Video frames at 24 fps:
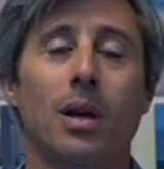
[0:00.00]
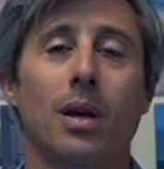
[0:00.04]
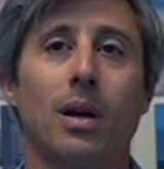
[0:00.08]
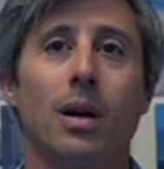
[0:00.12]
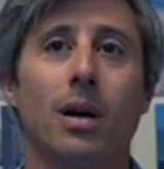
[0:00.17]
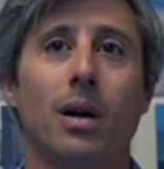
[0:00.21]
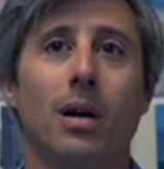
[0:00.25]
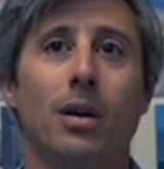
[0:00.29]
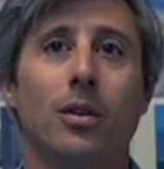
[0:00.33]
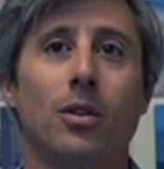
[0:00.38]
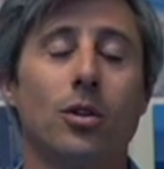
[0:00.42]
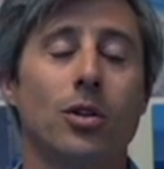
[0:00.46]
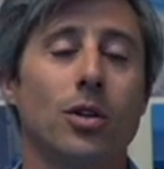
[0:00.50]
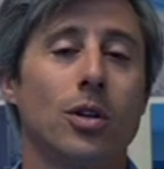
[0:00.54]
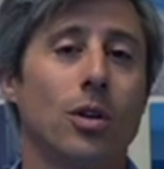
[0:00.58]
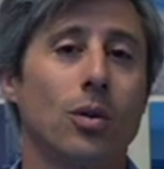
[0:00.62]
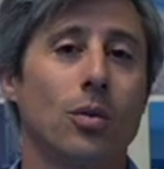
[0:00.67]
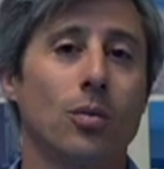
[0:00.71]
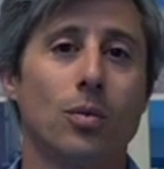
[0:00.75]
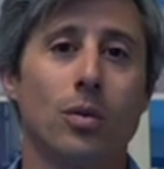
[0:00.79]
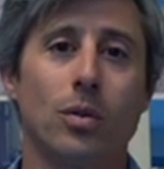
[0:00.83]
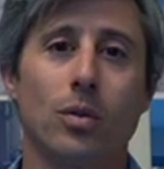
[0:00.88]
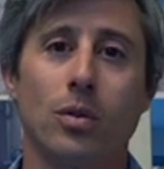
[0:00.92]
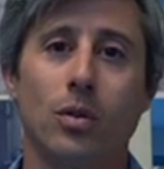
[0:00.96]

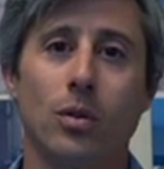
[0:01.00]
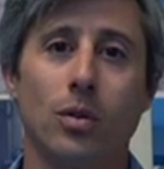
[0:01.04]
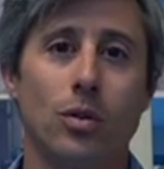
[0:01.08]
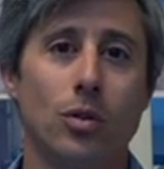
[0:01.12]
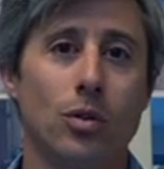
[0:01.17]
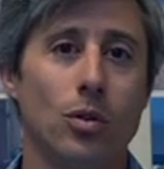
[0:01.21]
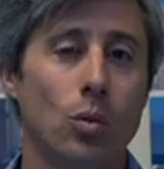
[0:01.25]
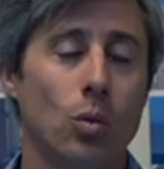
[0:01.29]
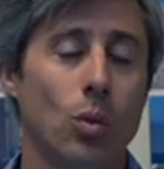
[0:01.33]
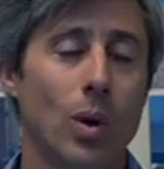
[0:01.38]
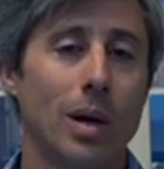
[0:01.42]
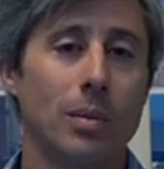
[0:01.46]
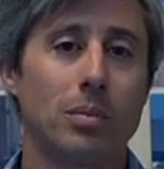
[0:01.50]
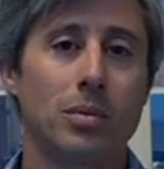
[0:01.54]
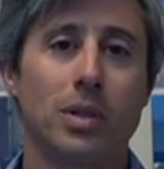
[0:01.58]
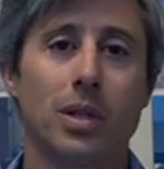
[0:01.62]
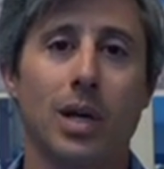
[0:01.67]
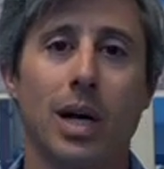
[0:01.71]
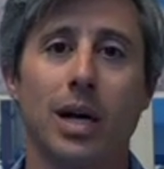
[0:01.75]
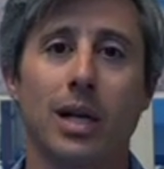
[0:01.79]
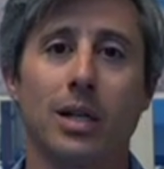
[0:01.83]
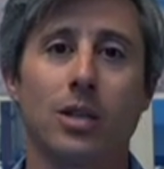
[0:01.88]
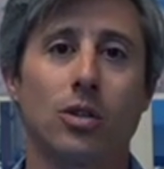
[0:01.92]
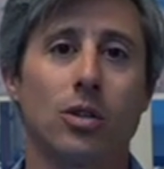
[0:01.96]
the new
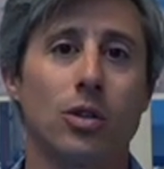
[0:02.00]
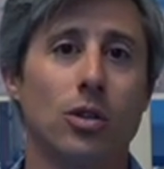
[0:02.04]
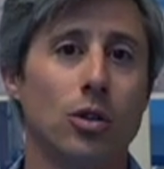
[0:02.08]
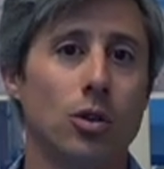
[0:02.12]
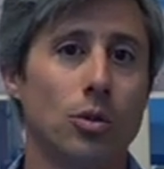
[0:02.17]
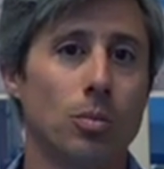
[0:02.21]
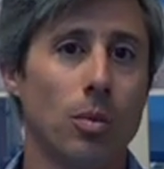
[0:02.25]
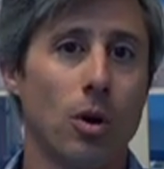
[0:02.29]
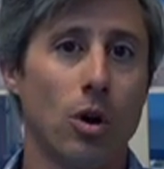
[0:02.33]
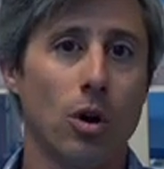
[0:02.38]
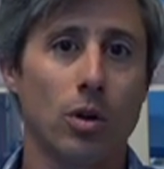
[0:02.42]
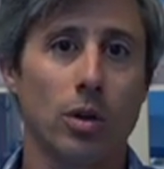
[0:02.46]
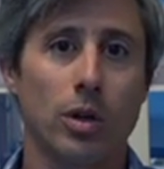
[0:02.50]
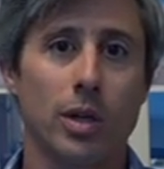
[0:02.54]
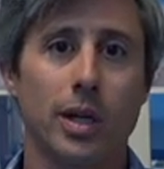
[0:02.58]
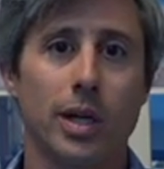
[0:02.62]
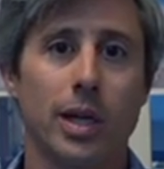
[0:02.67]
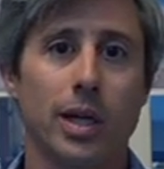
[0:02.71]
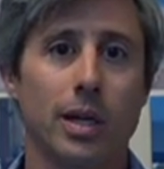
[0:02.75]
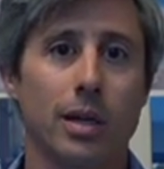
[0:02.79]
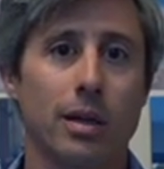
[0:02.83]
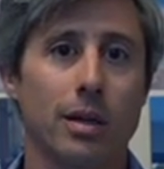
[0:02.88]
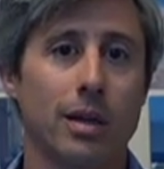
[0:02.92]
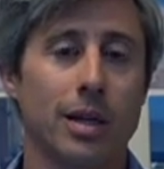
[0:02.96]
websites, the new
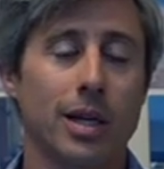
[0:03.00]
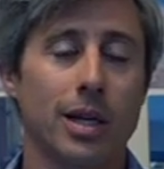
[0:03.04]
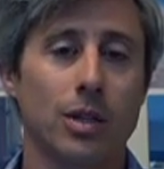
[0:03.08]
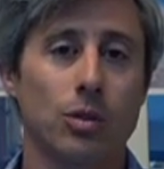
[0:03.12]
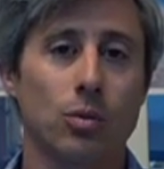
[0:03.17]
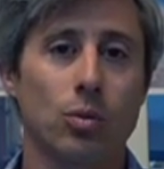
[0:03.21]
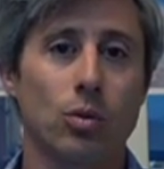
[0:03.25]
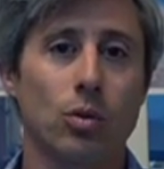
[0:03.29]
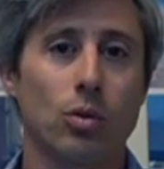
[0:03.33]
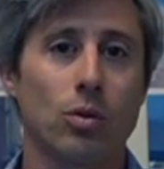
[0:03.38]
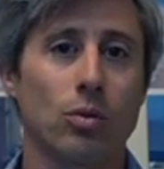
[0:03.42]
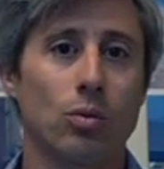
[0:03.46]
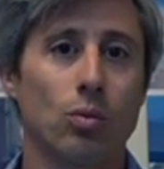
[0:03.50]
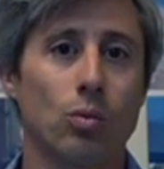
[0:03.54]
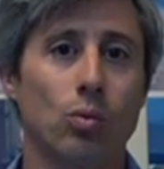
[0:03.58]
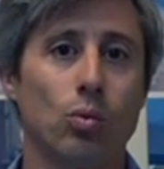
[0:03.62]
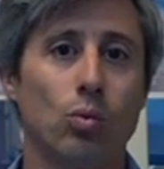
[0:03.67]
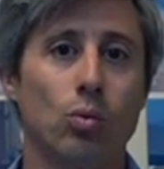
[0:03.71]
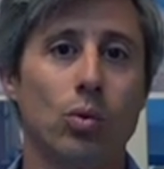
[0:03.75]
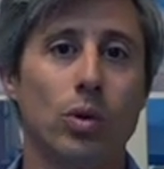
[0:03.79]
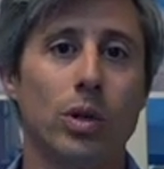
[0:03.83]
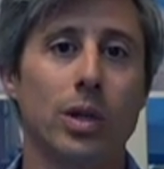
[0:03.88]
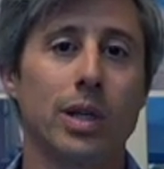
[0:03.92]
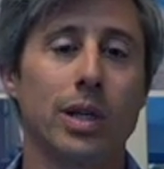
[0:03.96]
marketing, things were
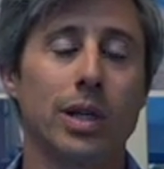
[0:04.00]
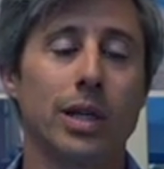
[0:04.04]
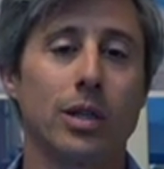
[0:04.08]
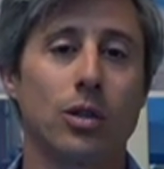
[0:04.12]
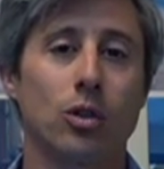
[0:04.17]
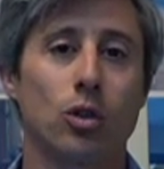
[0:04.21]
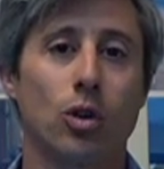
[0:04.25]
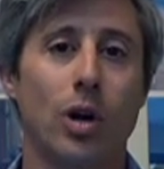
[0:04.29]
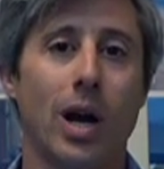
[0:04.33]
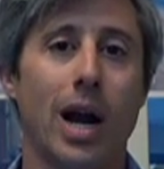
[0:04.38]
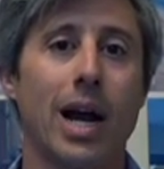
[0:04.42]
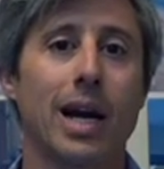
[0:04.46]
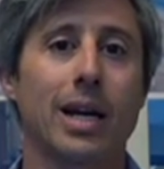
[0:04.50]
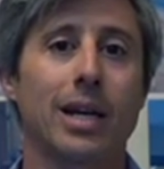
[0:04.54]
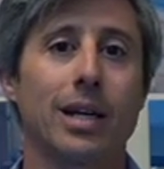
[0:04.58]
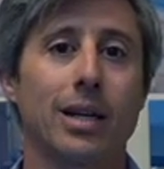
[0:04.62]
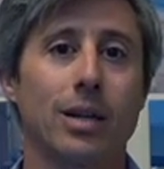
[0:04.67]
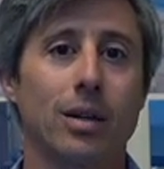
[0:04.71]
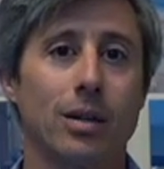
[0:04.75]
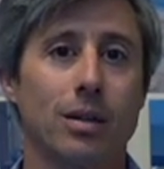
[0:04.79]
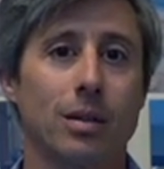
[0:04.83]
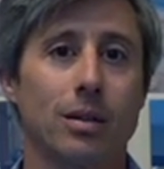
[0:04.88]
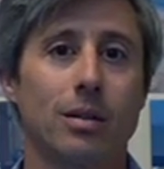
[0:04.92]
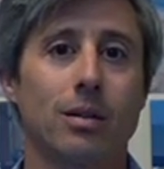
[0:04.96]
really
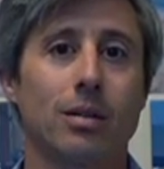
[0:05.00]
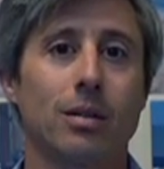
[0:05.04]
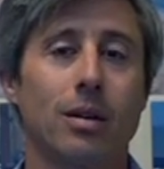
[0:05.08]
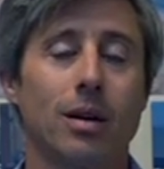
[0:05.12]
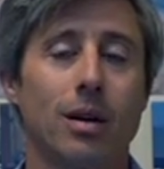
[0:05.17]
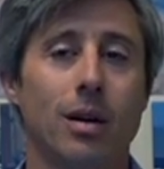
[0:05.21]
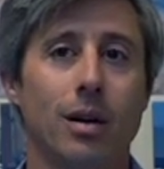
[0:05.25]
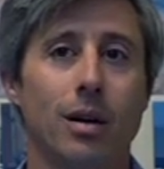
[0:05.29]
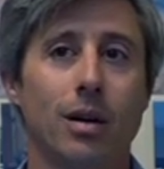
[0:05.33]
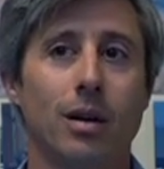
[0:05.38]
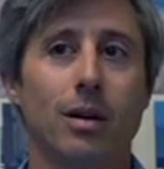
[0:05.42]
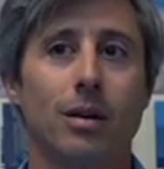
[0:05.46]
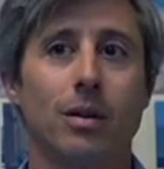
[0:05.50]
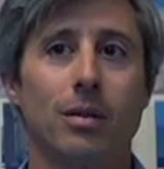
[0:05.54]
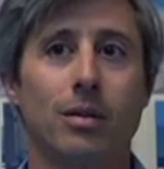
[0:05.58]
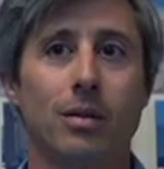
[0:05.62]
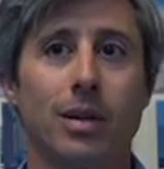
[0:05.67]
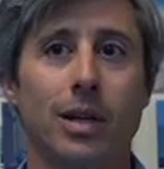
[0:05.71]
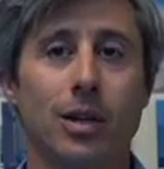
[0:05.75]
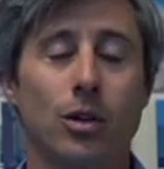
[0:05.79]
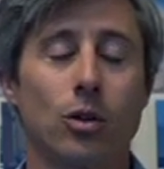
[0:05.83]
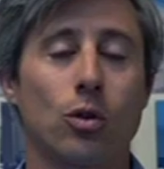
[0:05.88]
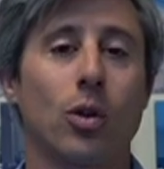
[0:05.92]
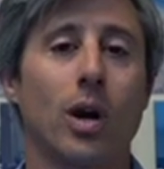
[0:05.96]
tracking
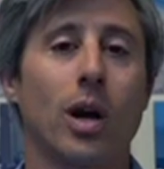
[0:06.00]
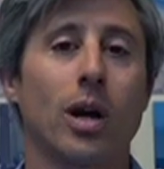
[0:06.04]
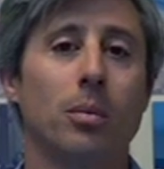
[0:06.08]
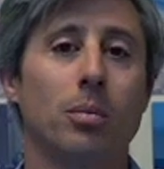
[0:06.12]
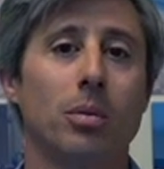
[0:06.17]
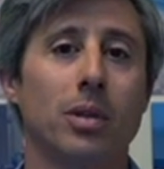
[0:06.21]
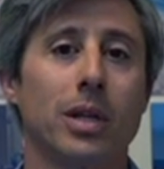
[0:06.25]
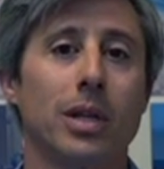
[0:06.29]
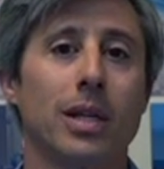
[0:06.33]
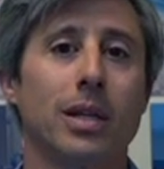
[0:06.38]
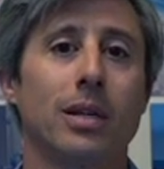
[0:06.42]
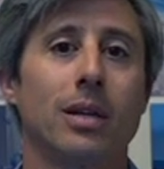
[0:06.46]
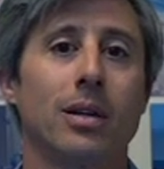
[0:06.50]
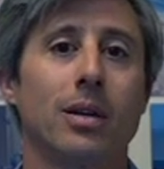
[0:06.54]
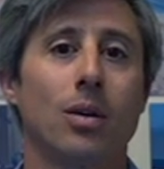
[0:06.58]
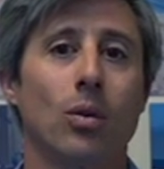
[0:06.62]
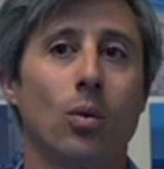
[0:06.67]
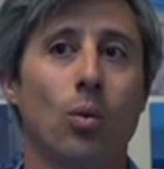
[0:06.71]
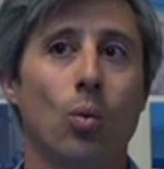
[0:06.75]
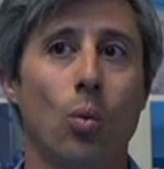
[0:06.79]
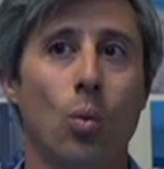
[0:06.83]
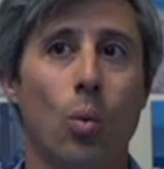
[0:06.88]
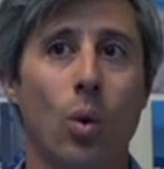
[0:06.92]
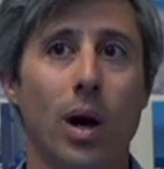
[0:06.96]
incredibly
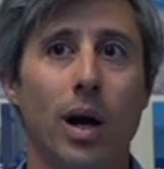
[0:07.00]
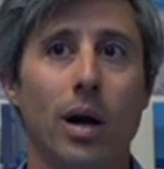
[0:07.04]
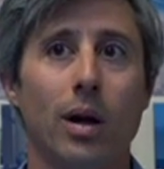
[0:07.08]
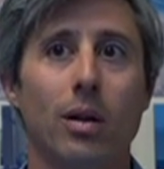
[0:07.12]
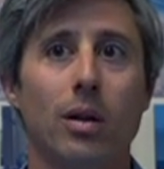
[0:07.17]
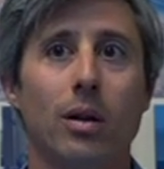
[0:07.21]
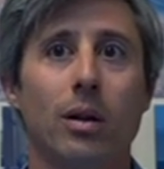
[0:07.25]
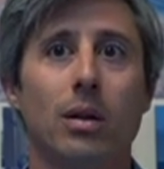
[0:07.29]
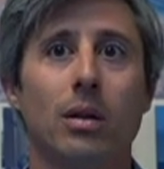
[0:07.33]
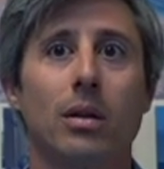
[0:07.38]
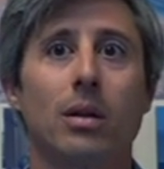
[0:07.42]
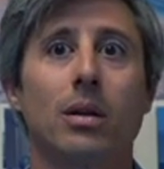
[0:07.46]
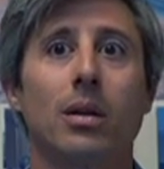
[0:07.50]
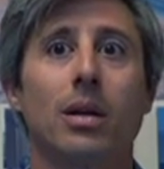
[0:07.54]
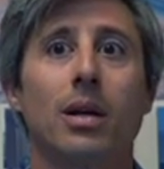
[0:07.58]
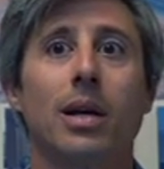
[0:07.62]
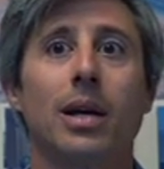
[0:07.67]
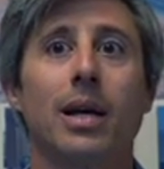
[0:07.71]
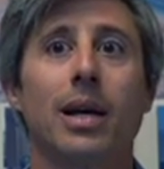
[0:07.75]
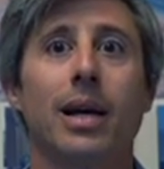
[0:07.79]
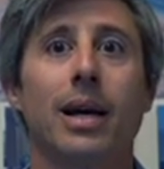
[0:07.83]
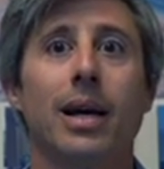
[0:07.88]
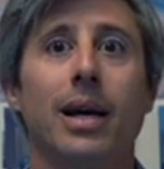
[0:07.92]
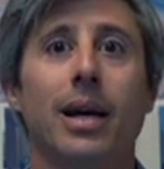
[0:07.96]
well.
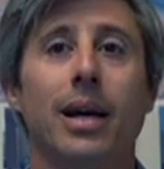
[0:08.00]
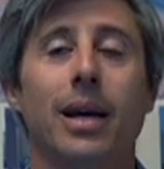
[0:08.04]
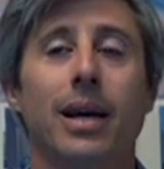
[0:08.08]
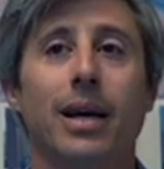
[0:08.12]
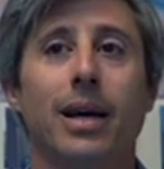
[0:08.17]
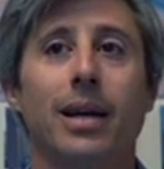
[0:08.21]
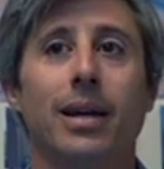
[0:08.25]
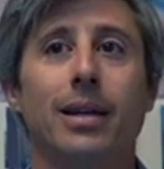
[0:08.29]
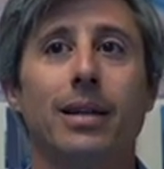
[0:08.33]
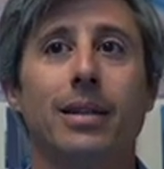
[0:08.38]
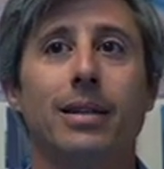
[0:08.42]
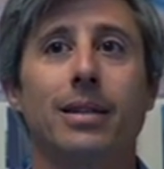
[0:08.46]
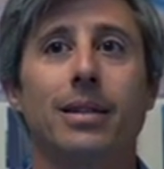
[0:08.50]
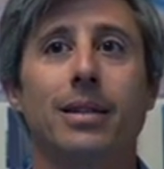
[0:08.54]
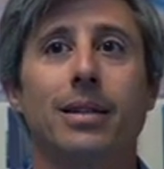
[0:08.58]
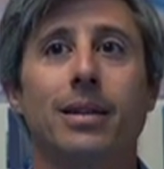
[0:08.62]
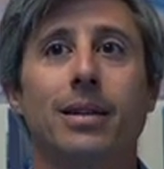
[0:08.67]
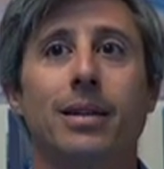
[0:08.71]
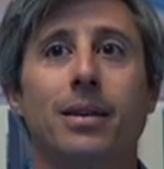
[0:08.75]
And